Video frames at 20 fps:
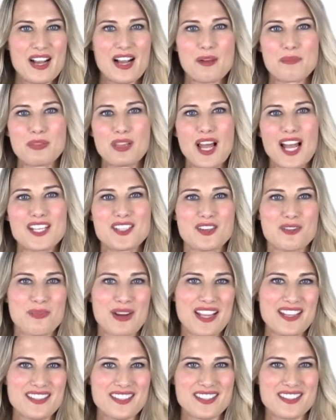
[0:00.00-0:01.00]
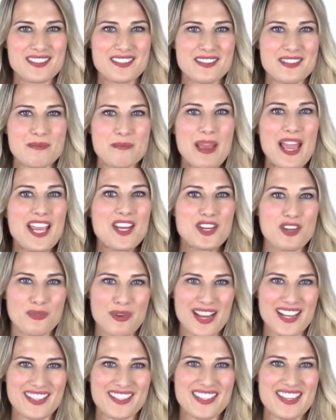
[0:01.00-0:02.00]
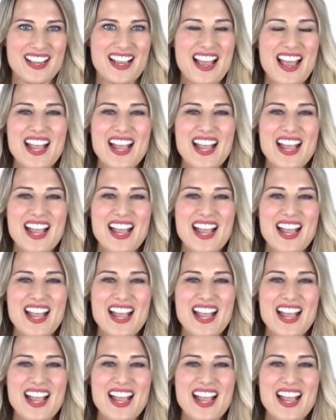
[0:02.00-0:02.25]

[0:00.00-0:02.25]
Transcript: apply to rent, pay your rent,